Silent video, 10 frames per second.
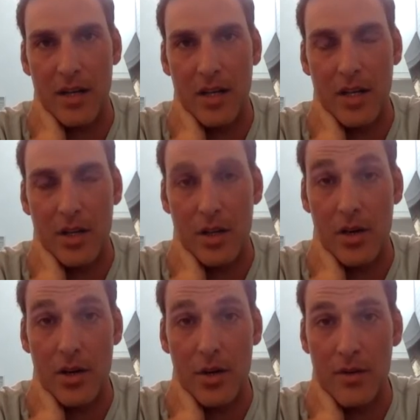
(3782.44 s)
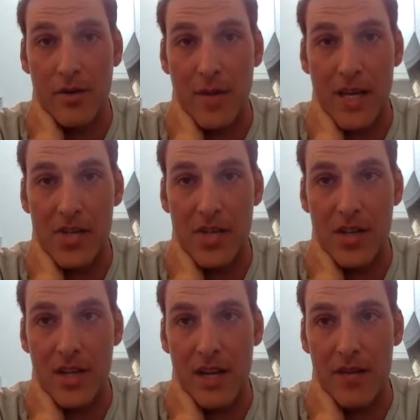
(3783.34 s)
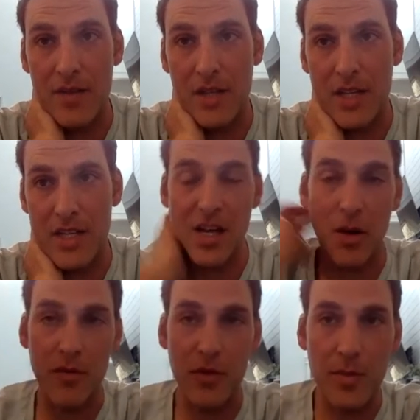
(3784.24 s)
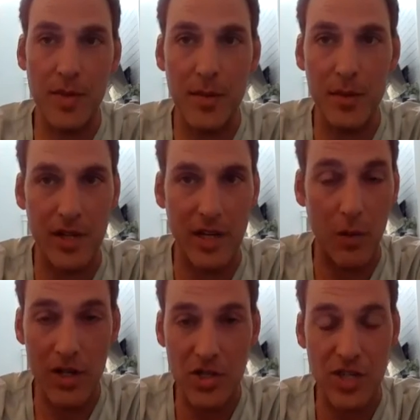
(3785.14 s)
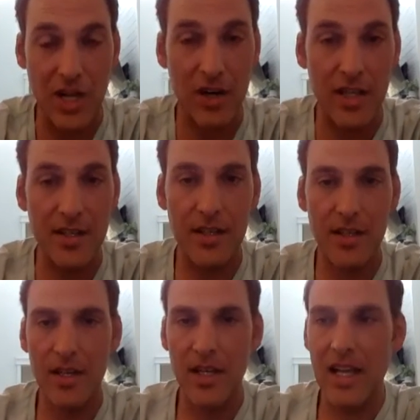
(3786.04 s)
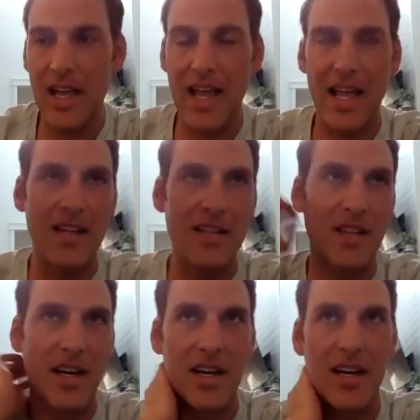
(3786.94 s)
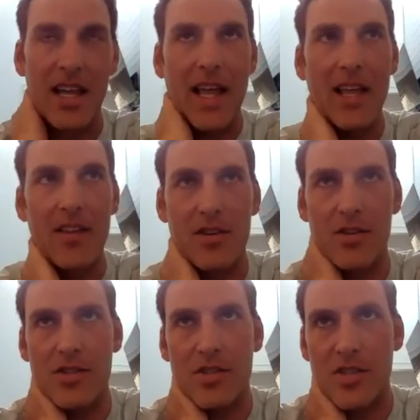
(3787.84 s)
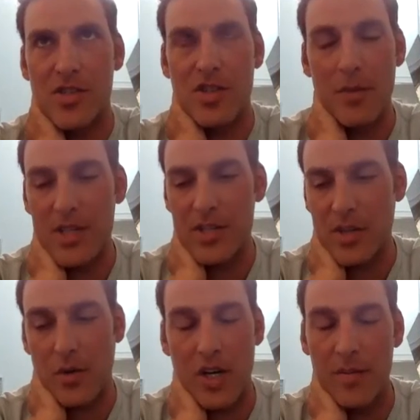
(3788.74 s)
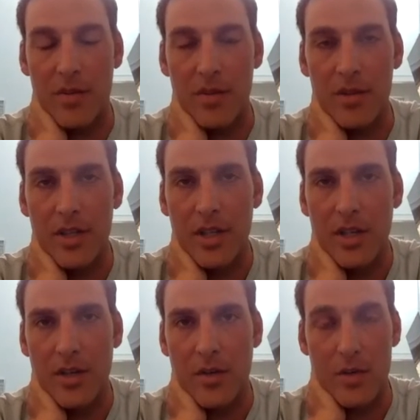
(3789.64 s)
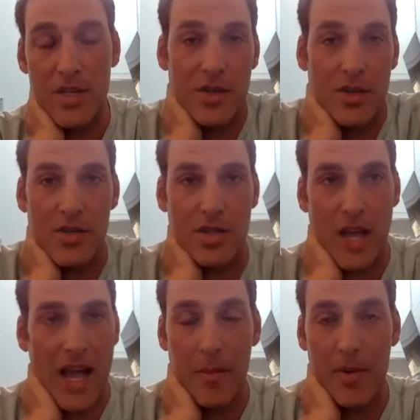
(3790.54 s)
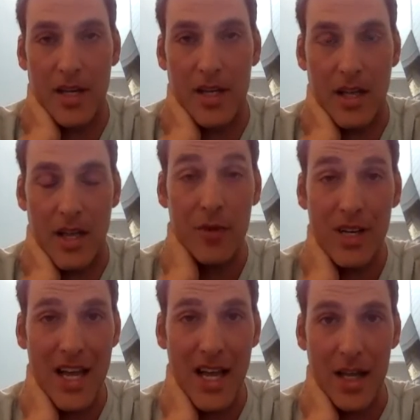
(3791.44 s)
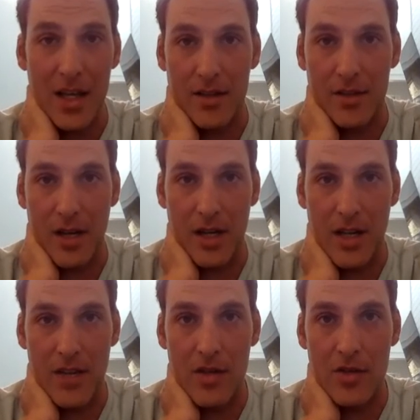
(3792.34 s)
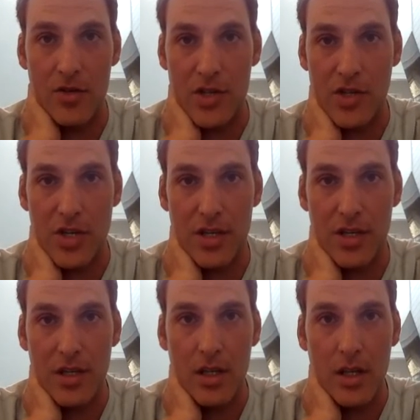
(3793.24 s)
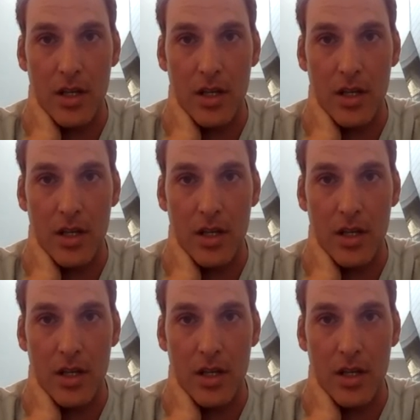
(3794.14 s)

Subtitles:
I learn new information that I feel like is helpful to people, and I want to share it. And there's just so much incredible research happening every day, right? In the nutrition